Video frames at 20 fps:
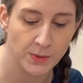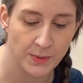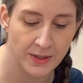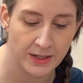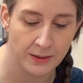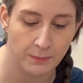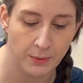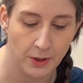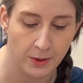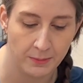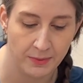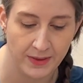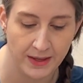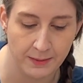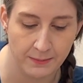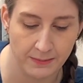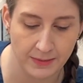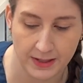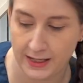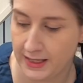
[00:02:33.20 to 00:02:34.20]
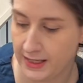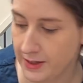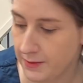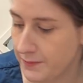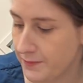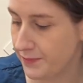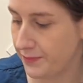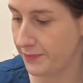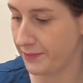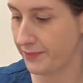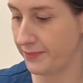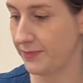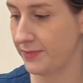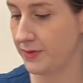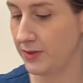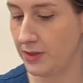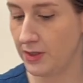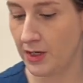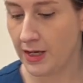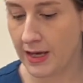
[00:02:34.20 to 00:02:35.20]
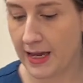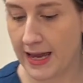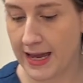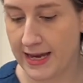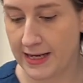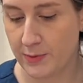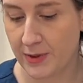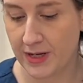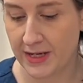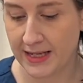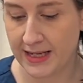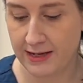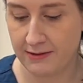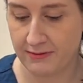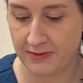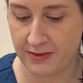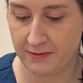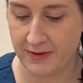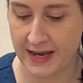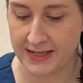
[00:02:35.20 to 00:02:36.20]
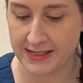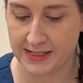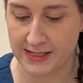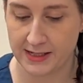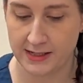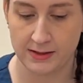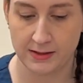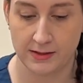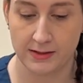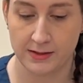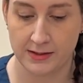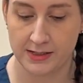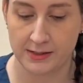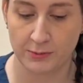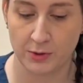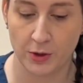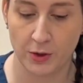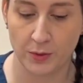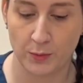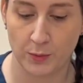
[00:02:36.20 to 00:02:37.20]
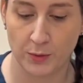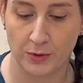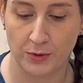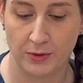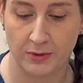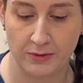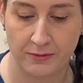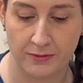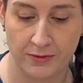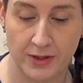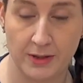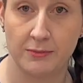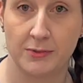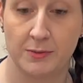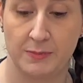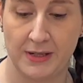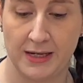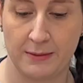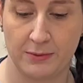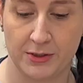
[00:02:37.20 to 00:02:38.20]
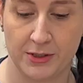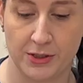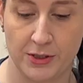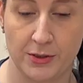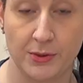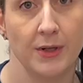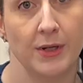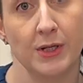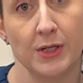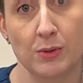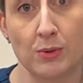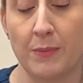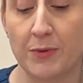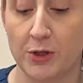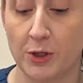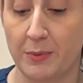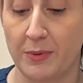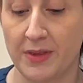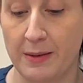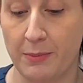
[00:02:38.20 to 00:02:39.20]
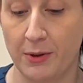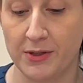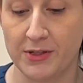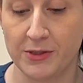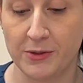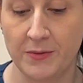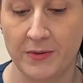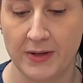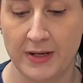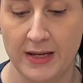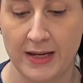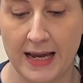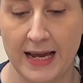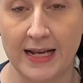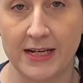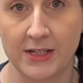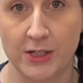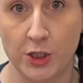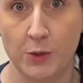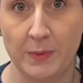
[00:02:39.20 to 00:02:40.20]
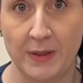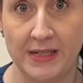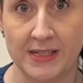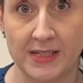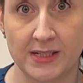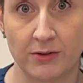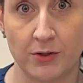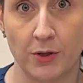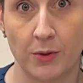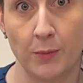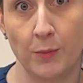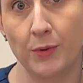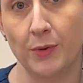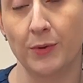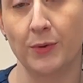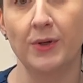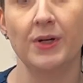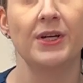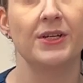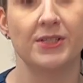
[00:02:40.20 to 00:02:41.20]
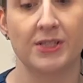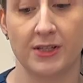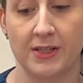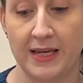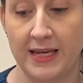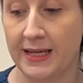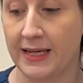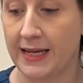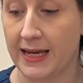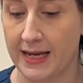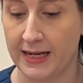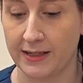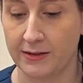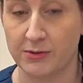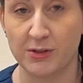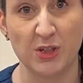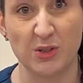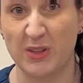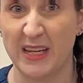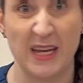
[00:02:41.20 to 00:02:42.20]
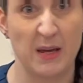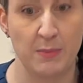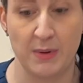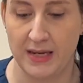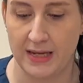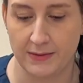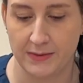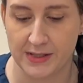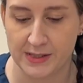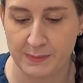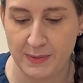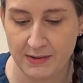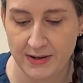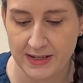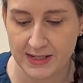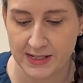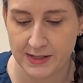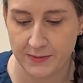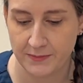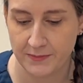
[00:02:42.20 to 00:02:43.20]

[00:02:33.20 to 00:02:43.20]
we can pop them here. And we're going to give the vet some cotton wool for them to be able to swab the top of their bottle, and 2 pieces of cotton wool so they can do the Hibby and the Spirit.